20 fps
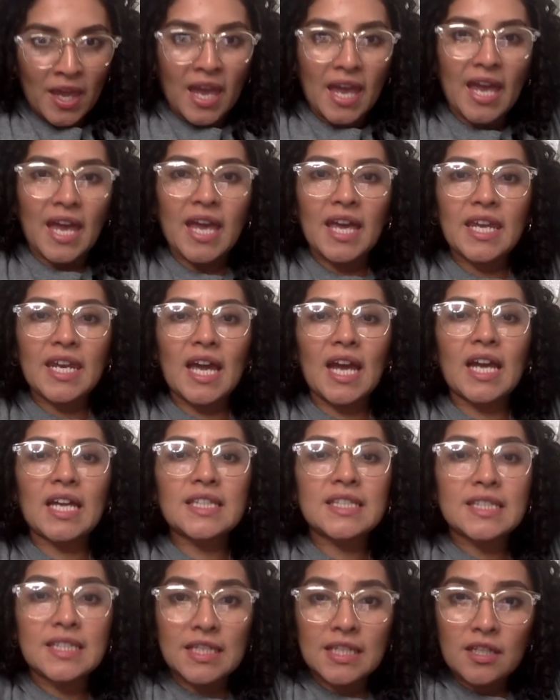And I
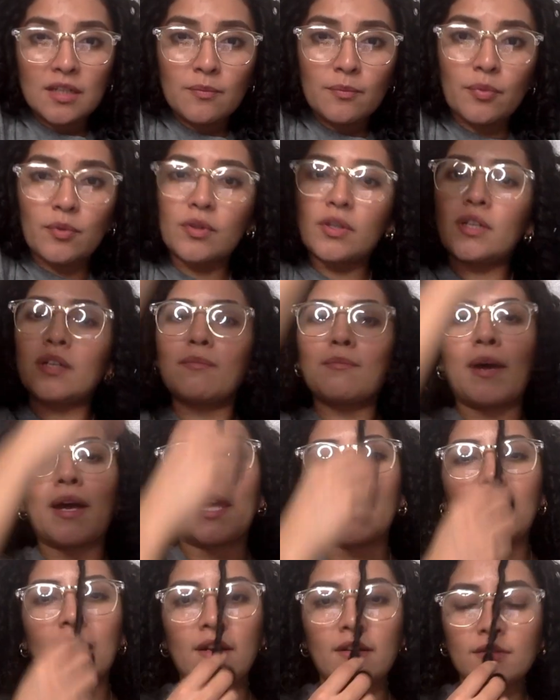didn't bring my
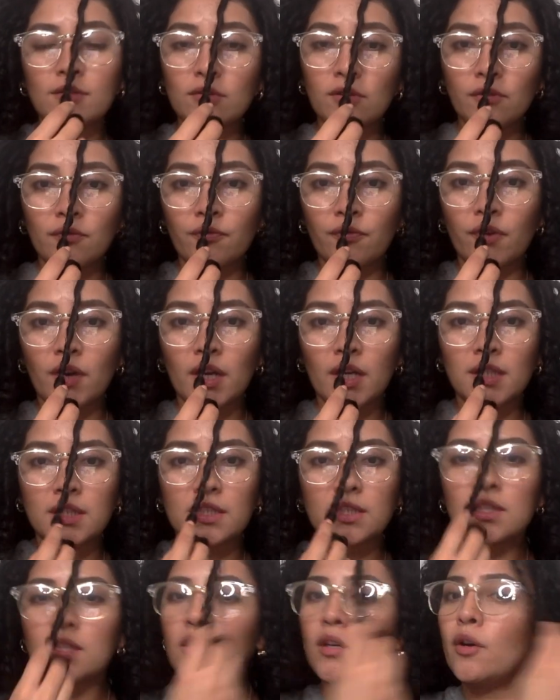hair to the front,
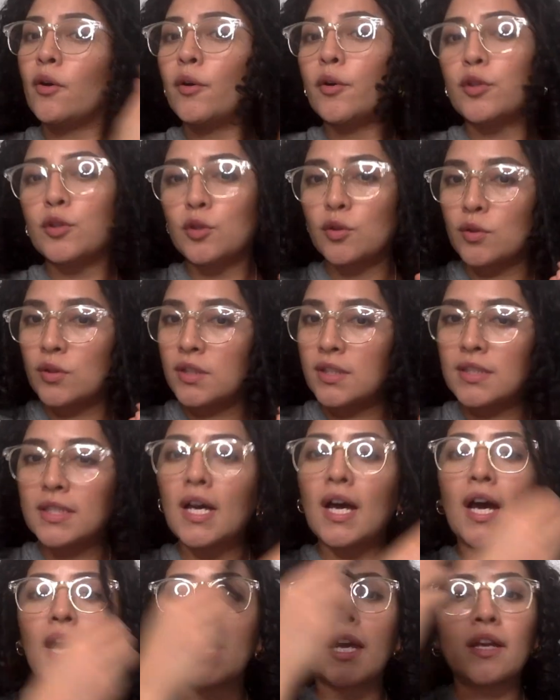to the
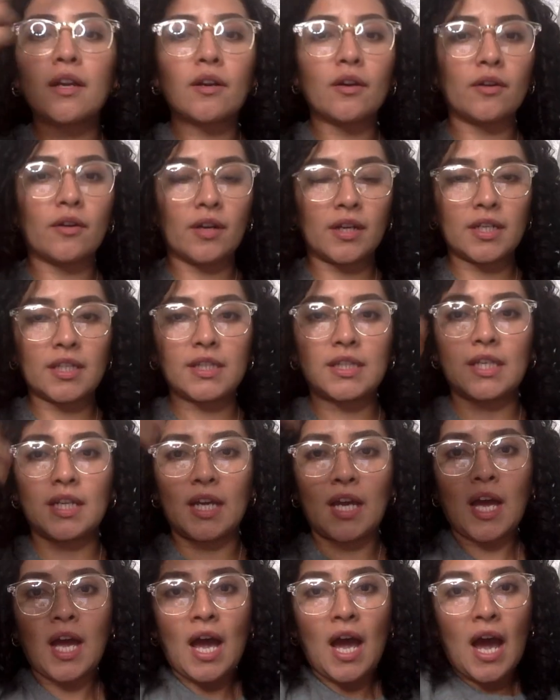side, or anything.
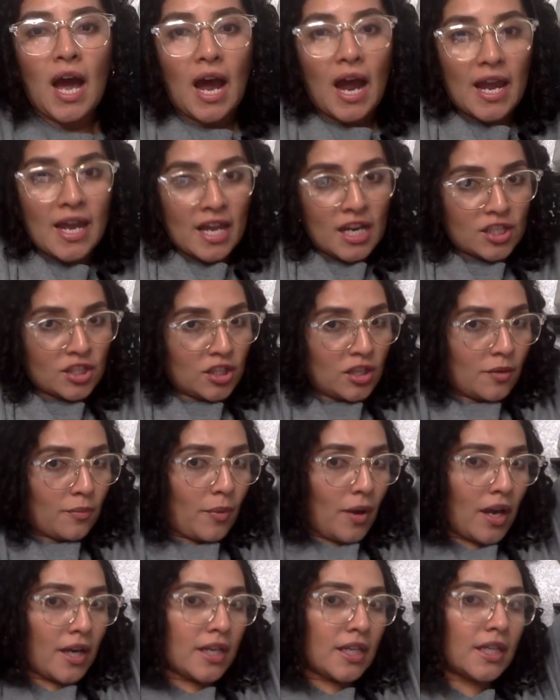I actually
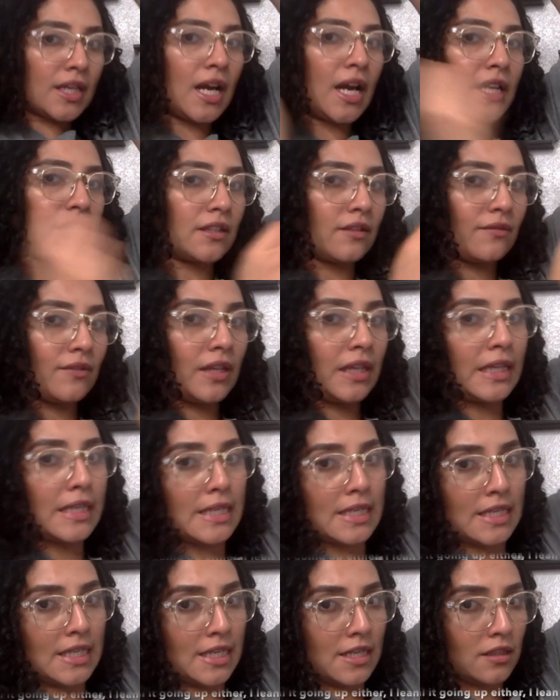brought it kind of
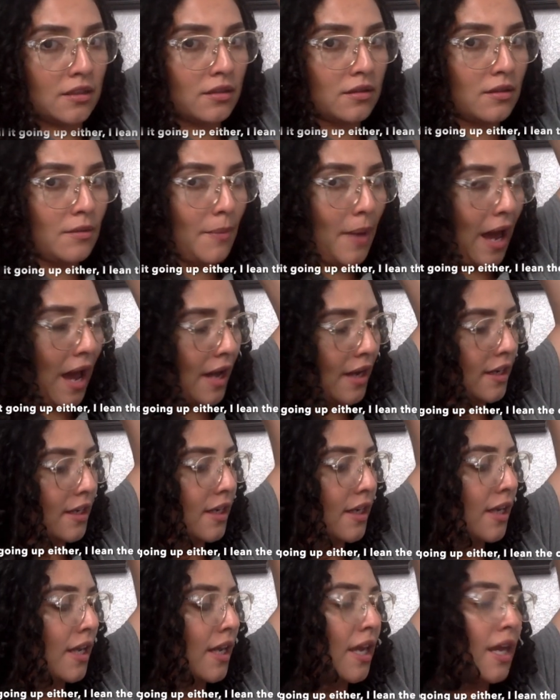leaning to the back
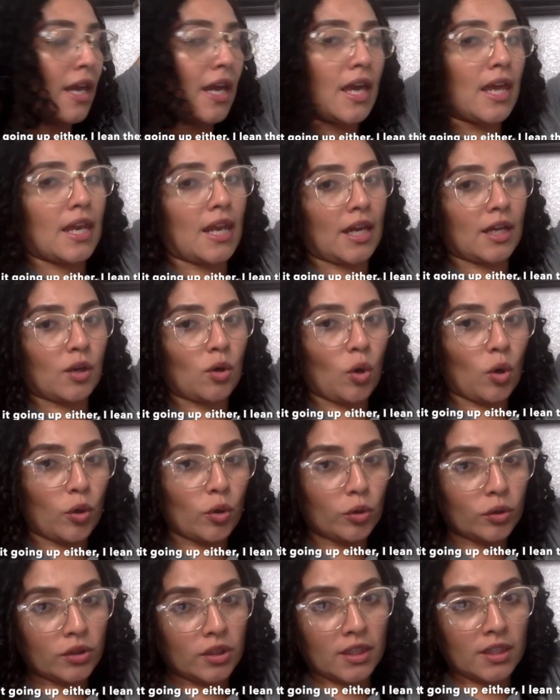and I
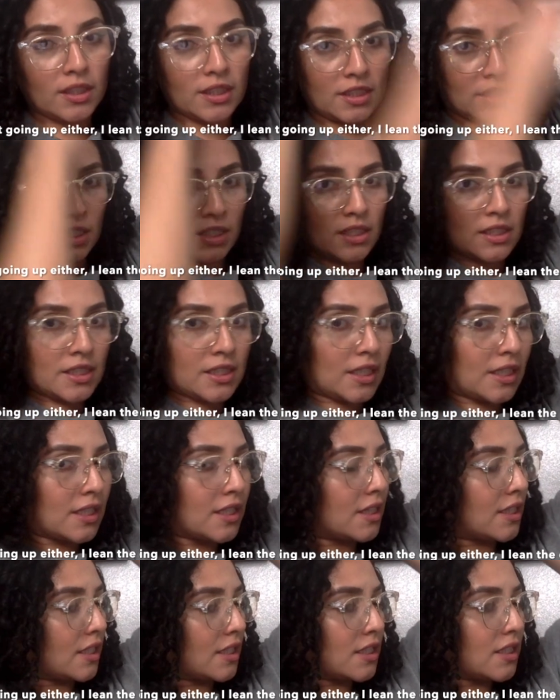coiled it just like
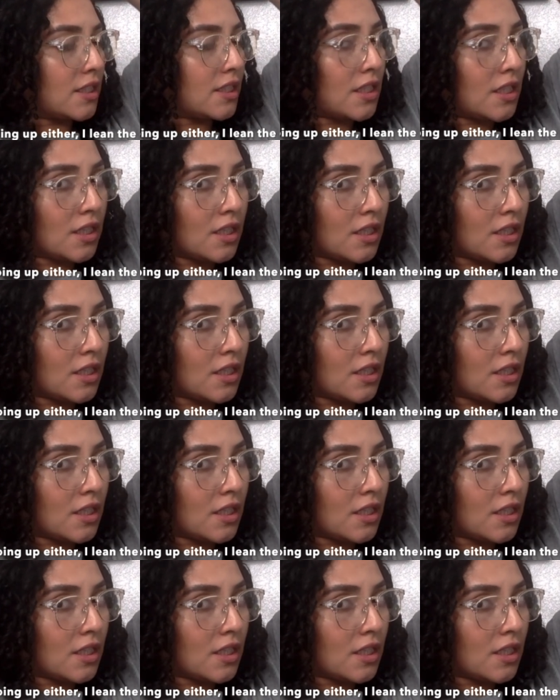this.